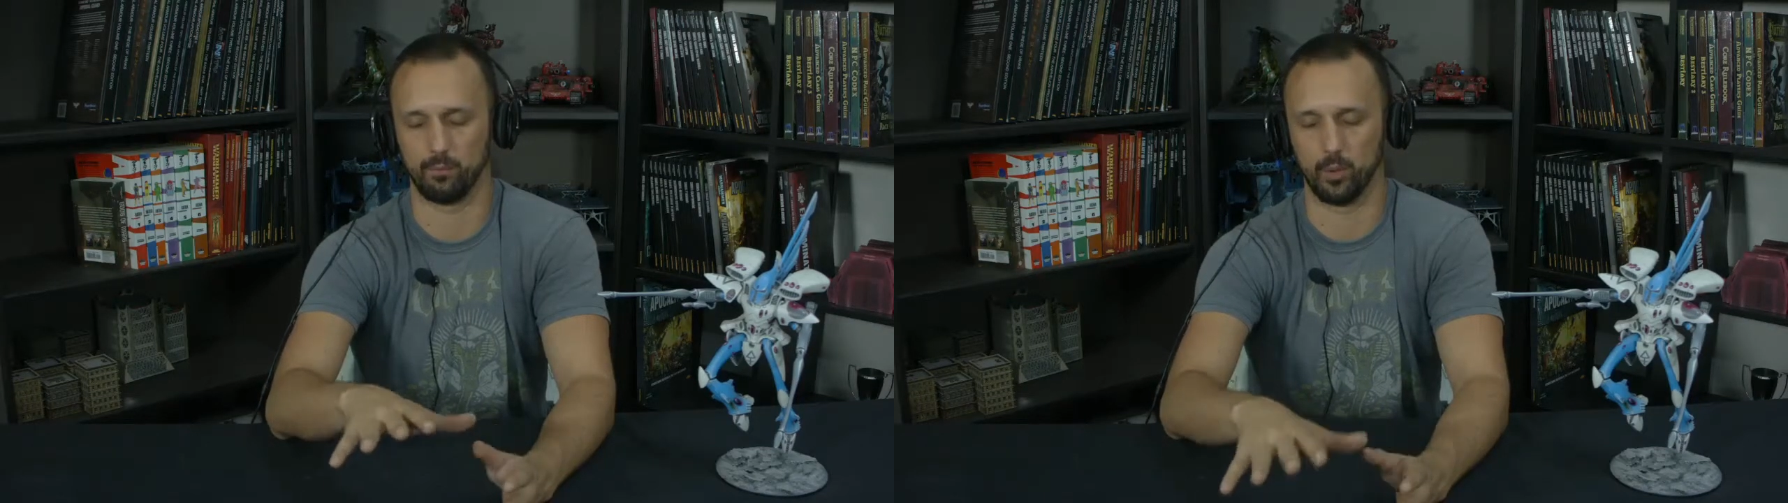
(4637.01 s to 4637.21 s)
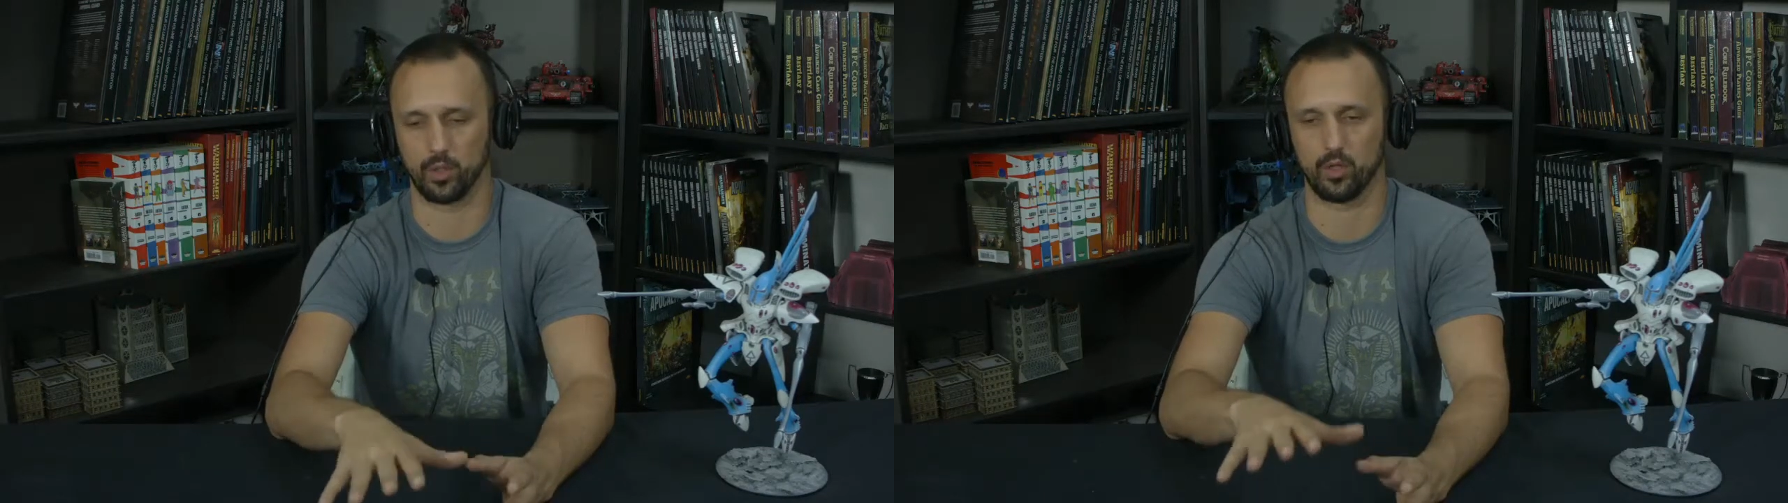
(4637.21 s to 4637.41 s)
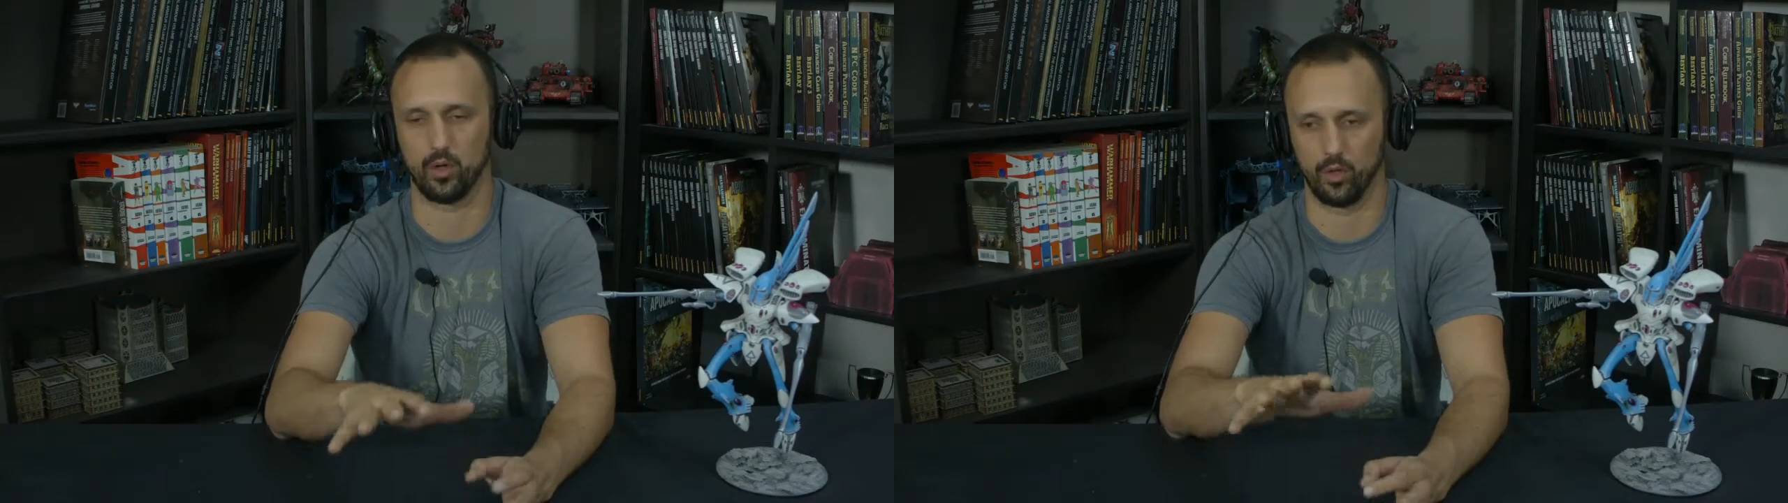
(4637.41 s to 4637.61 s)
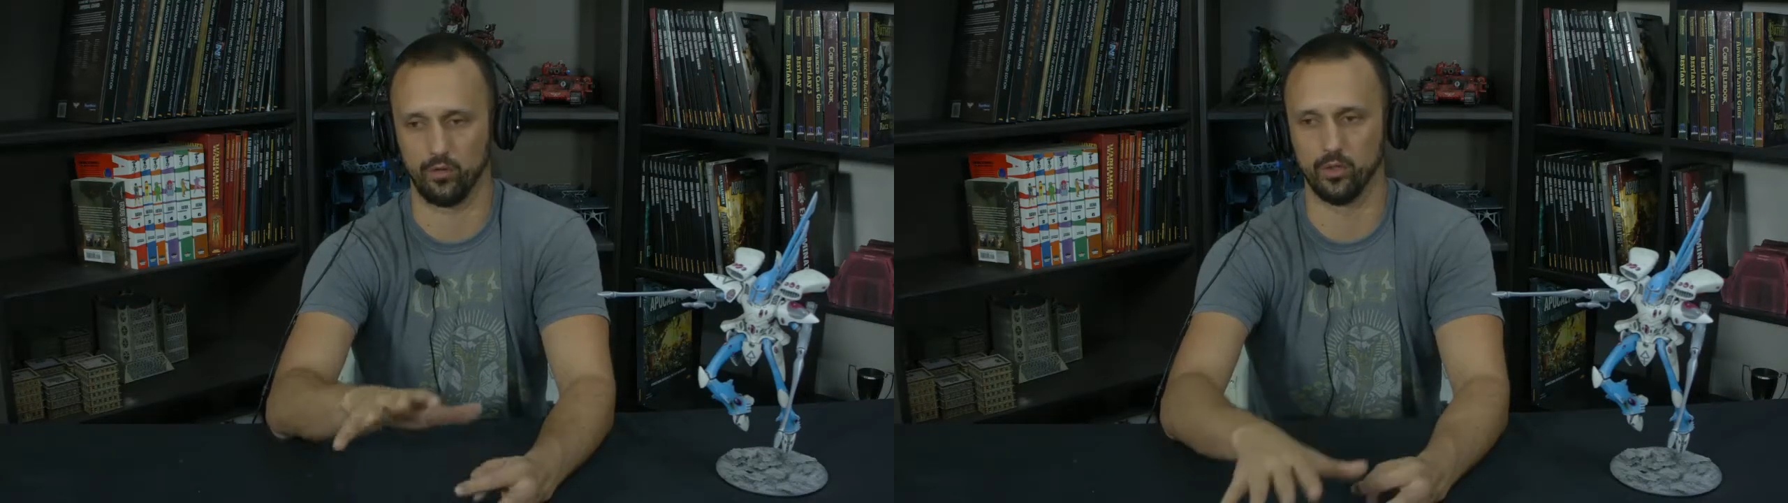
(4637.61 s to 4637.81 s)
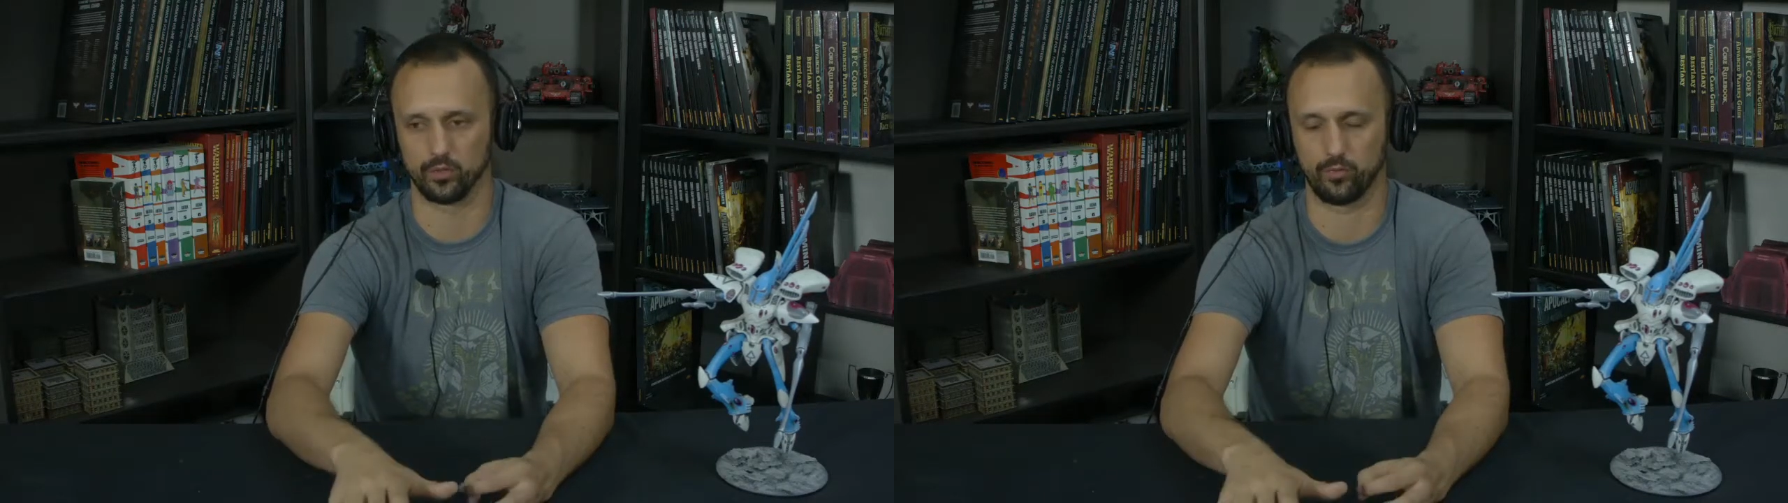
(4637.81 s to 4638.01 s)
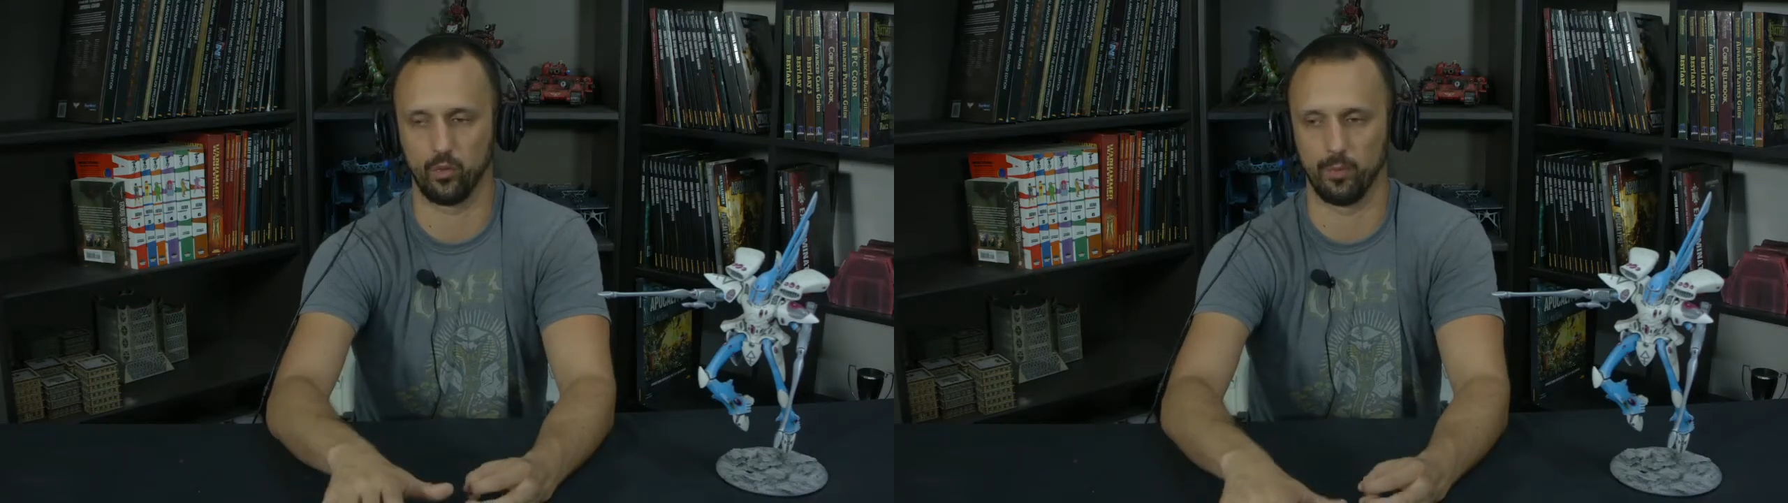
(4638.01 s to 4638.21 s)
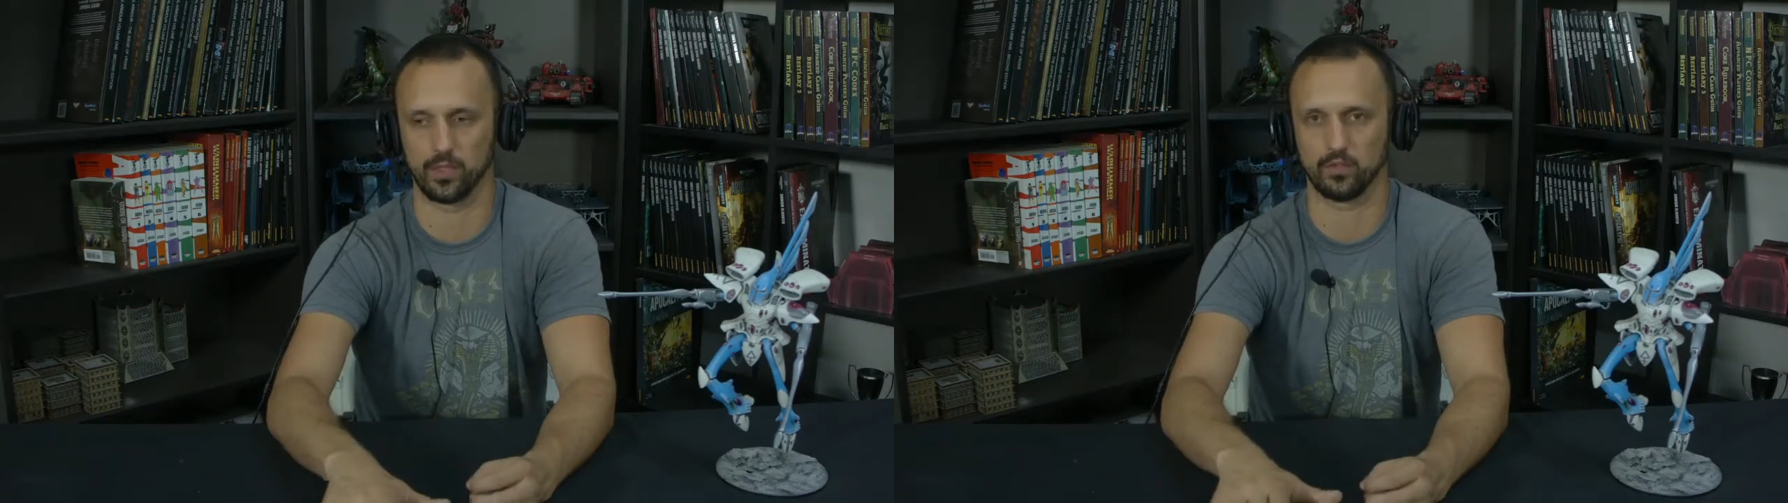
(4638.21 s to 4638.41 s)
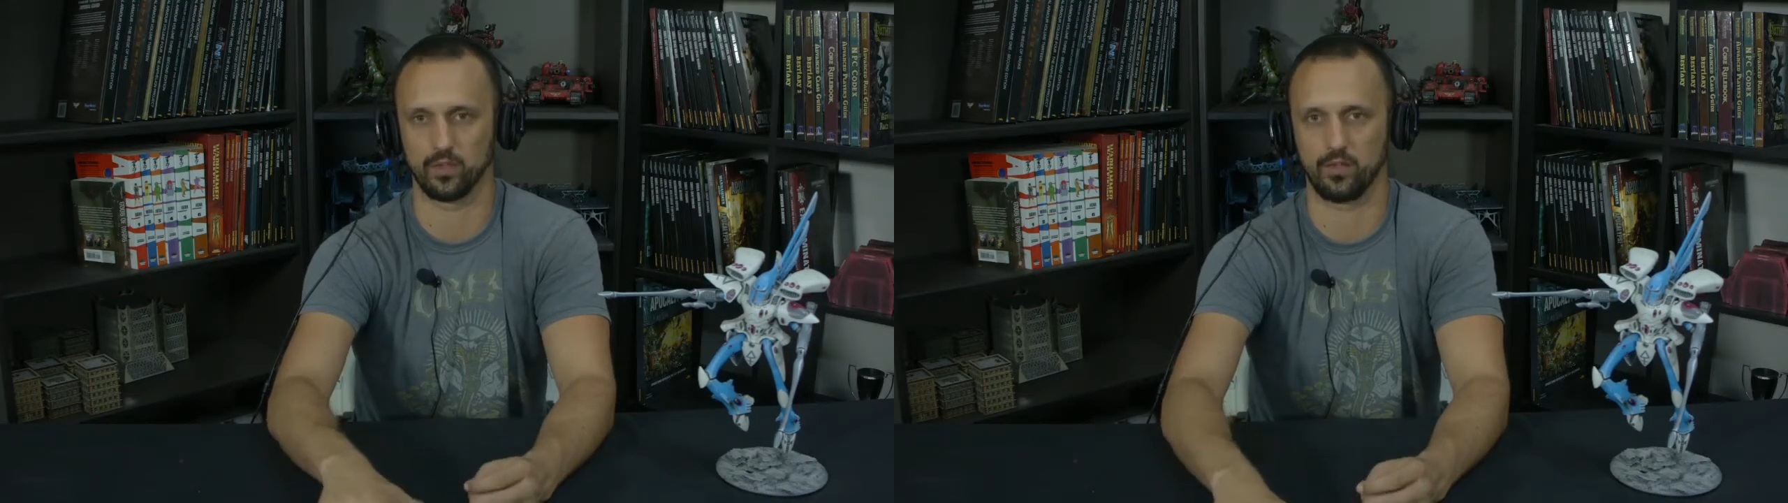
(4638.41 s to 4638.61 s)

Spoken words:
book are those formations